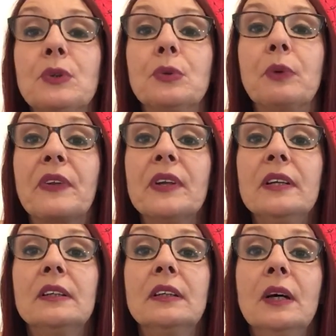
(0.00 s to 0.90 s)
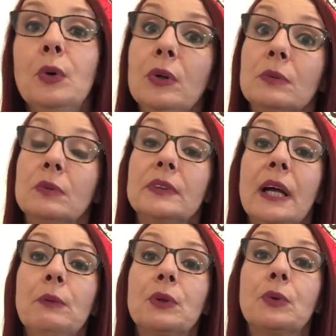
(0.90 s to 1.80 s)
go with it. Oh, that
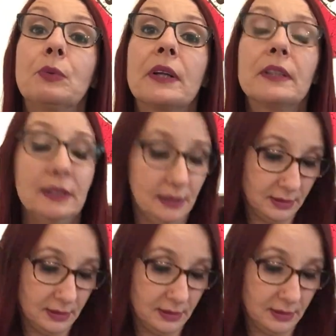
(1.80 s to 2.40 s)
would go with it.